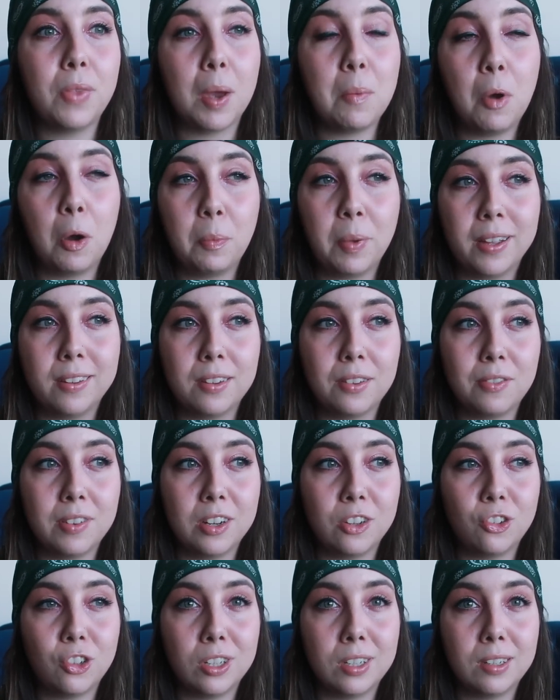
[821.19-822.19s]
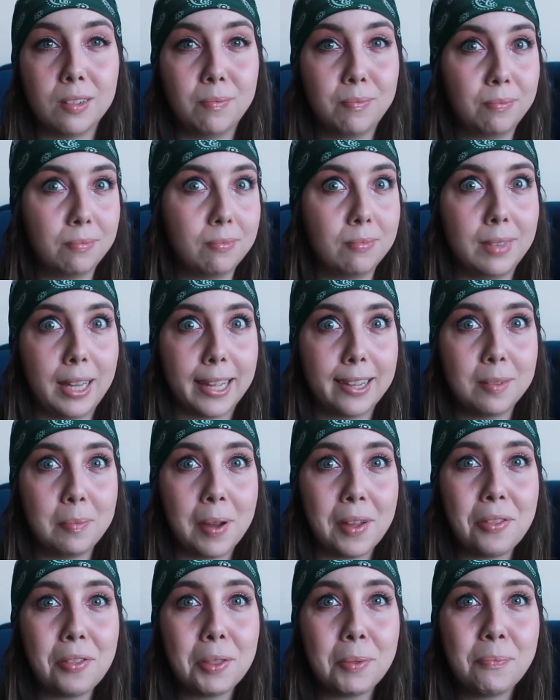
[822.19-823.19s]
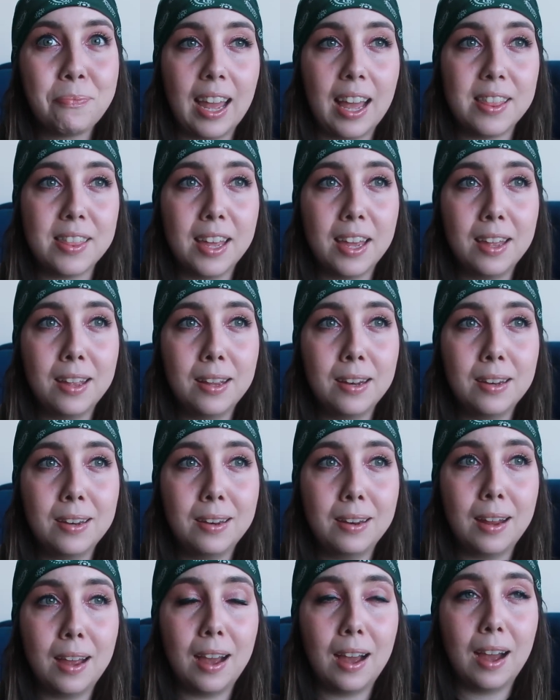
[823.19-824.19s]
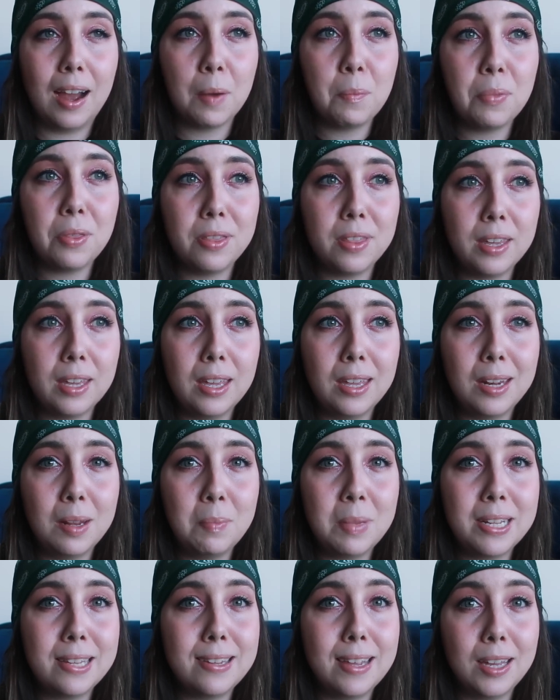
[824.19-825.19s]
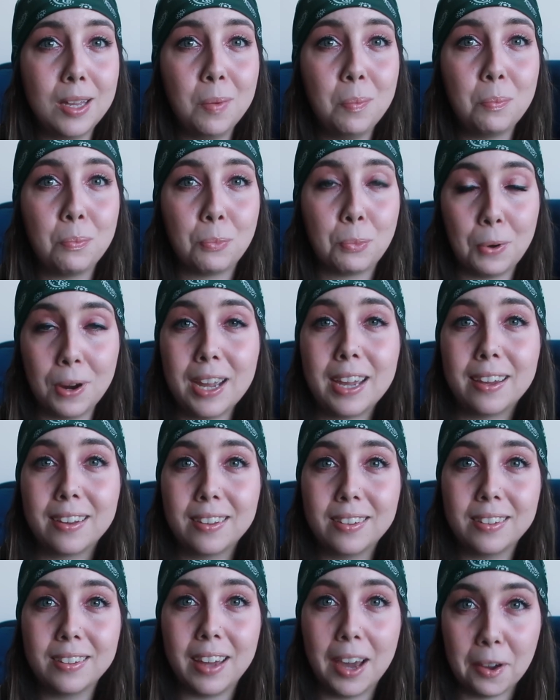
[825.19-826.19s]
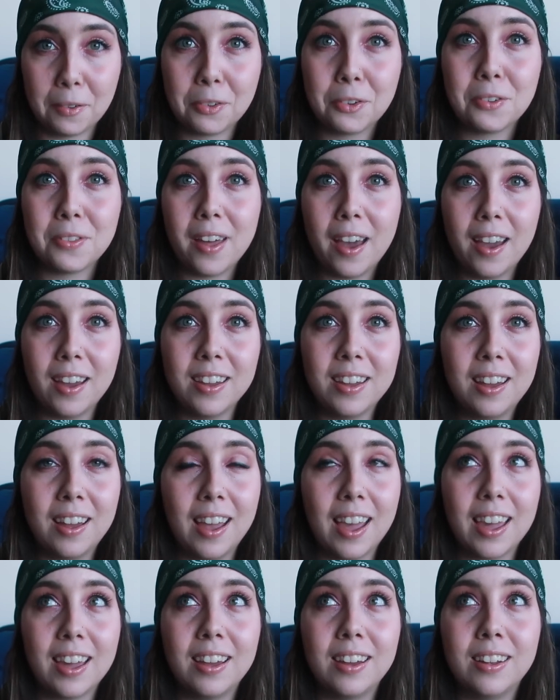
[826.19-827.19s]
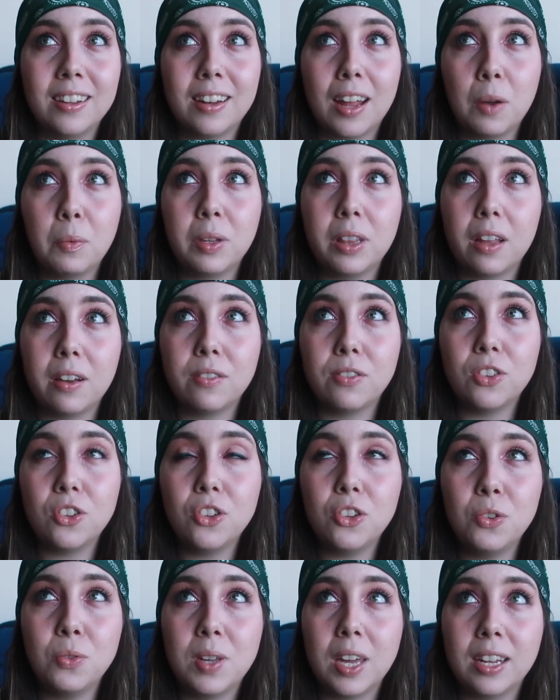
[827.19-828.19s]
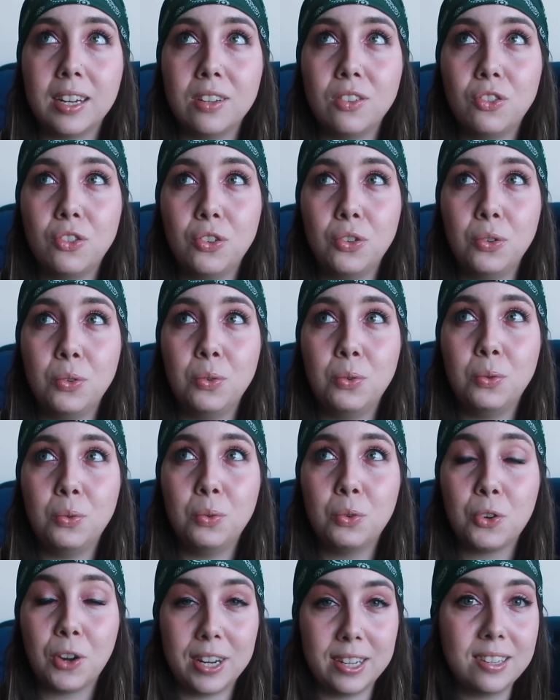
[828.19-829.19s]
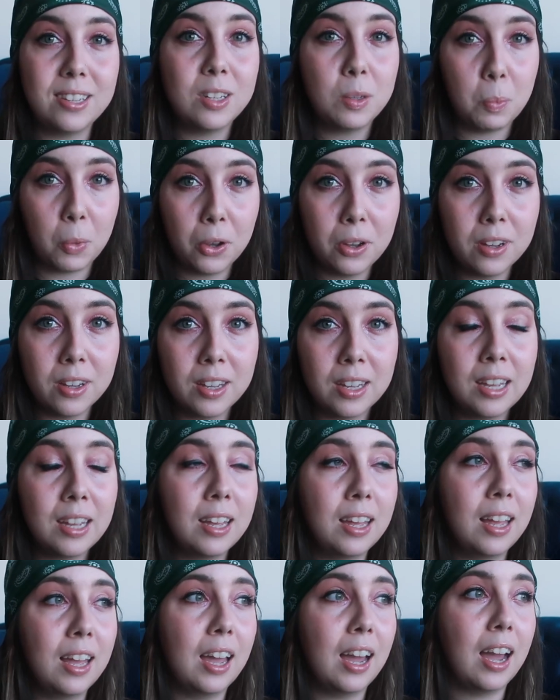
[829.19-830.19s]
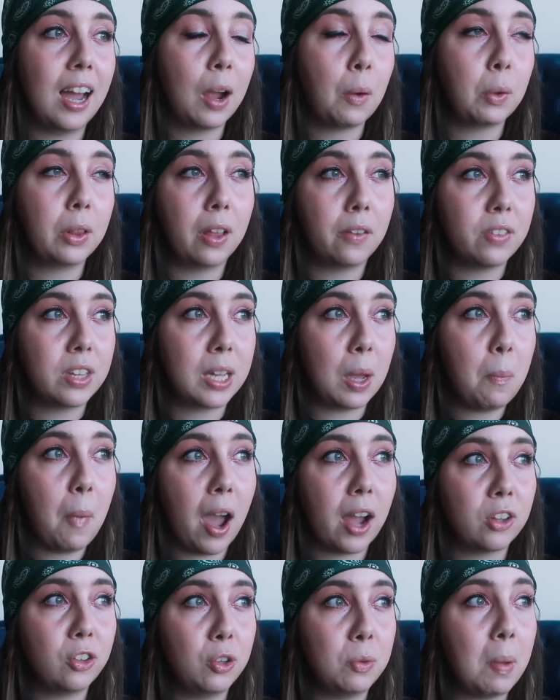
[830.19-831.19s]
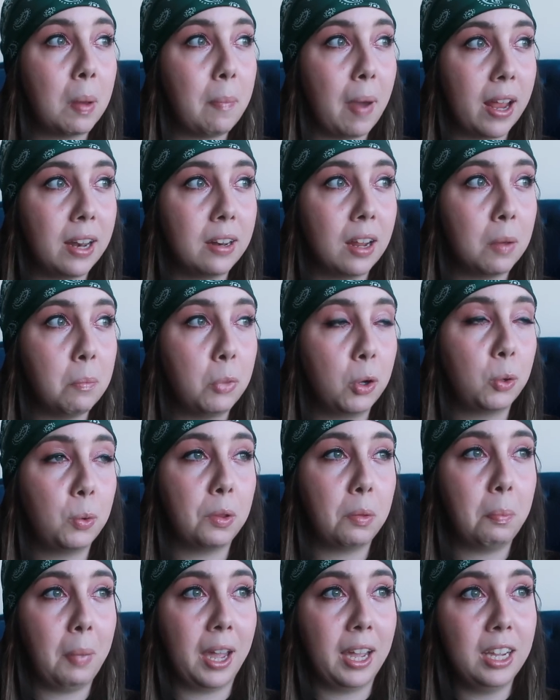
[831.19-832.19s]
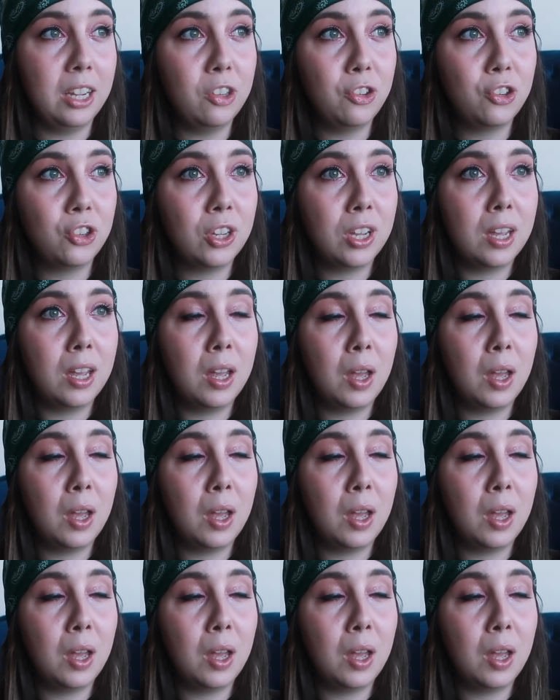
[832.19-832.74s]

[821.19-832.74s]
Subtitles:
I'm hoping to finish it next month. And then I'm thinking I'm gonna take a break after that. And I would love to get into Gracie's book. I would love to get back to my pen name book with Paige,